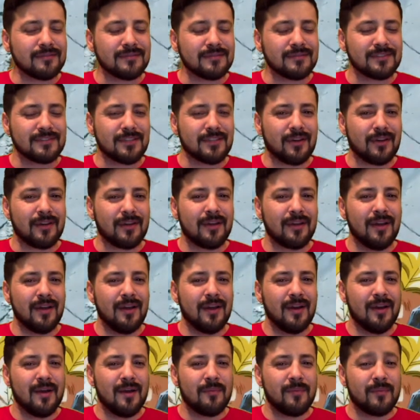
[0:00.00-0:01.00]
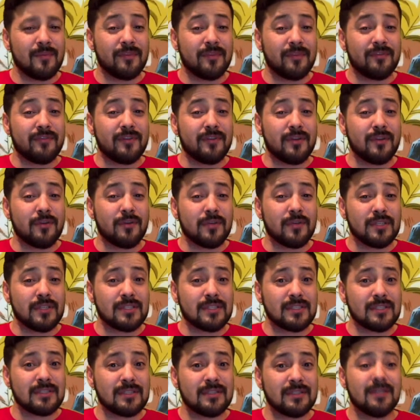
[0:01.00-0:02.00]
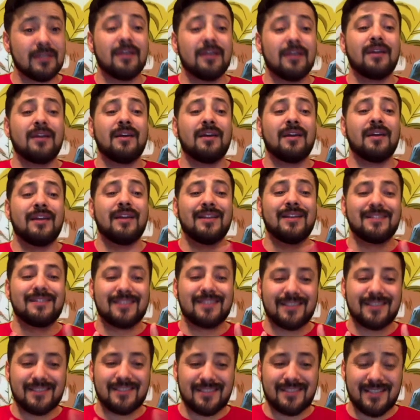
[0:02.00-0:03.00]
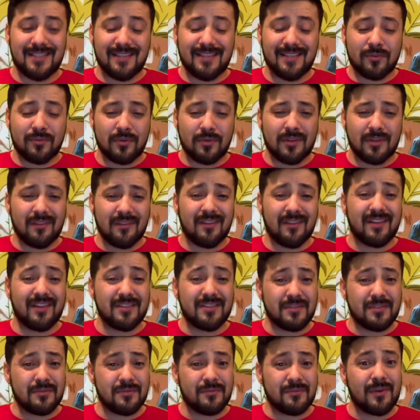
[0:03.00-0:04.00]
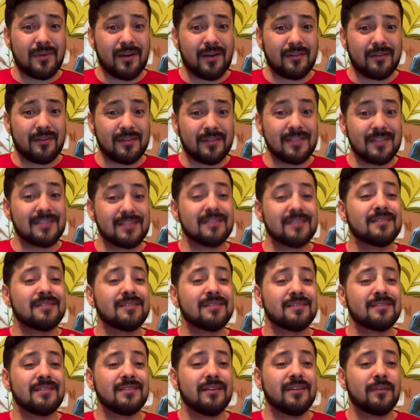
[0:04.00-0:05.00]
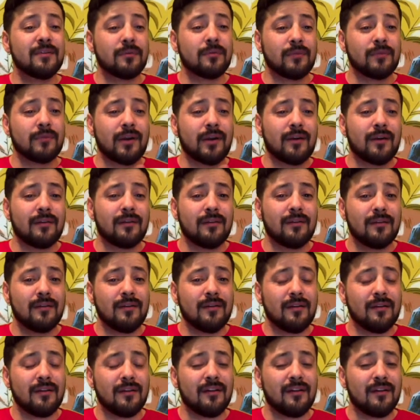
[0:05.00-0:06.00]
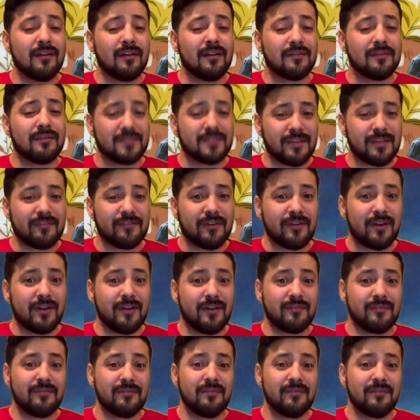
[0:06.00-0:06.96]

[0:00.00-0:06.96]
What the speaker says: It's odd. But if you notice, it's a secret legend rare. This is the secret rare of set 5.